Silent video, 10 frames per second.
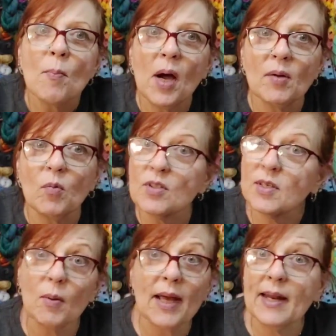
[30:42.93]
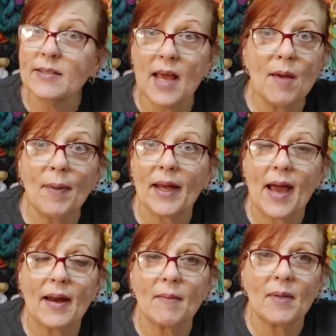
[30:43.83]
But we'll see what kind of time I
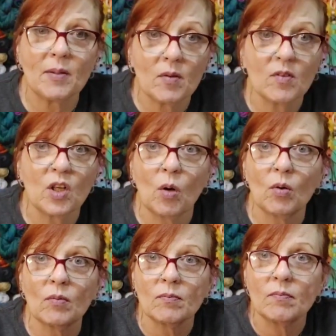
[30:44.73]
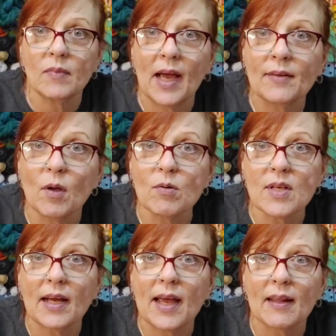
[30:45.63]
got. I mean, you know, God
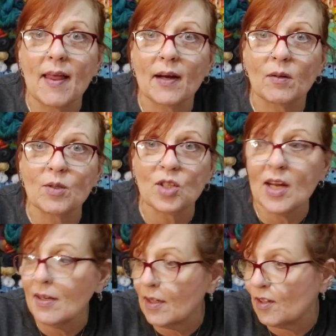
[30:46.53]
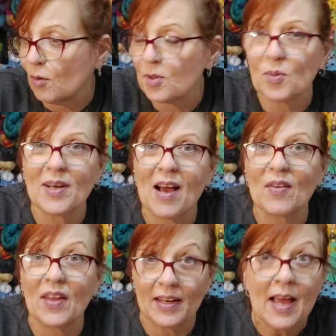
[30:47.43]
knows I got a lot of crocheting to do between
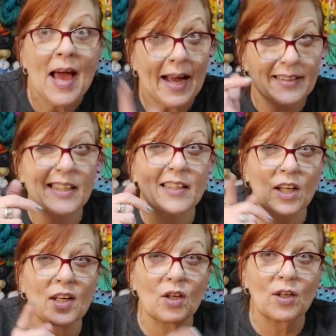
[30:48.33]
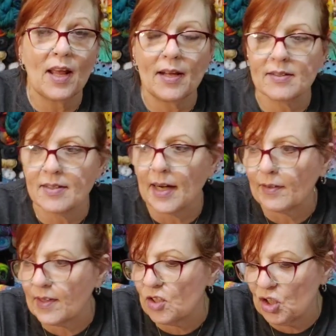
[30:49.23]
now and then. I did get a good head
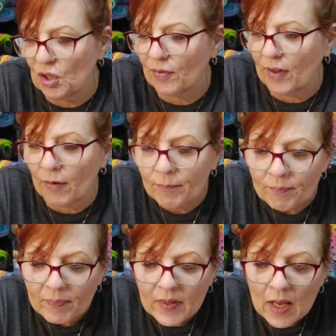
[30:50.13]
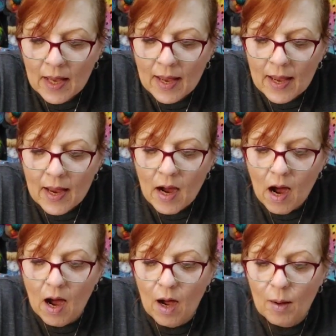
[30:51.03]
start this year, though.
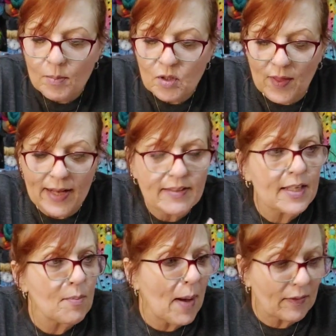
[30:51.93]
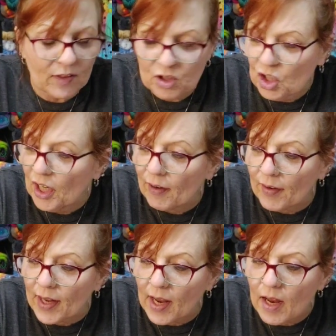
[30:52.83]
Um, so that's it about the
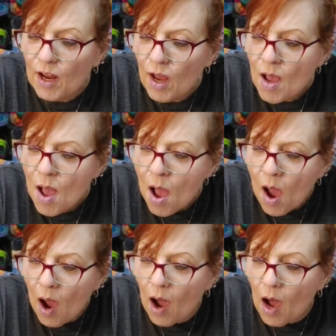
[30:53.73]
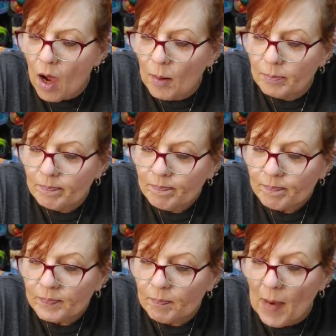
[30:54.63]
charity. Um,
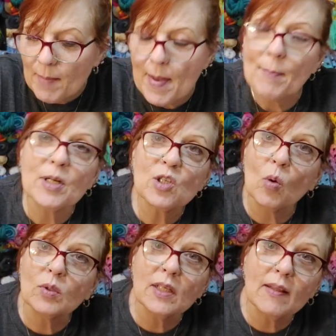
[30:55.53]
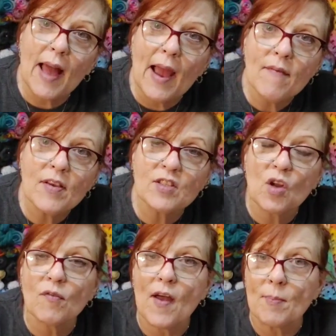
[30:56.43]
my members only live
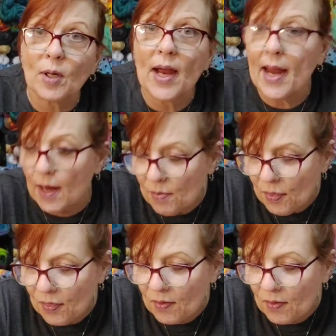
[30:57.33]
is November 8th.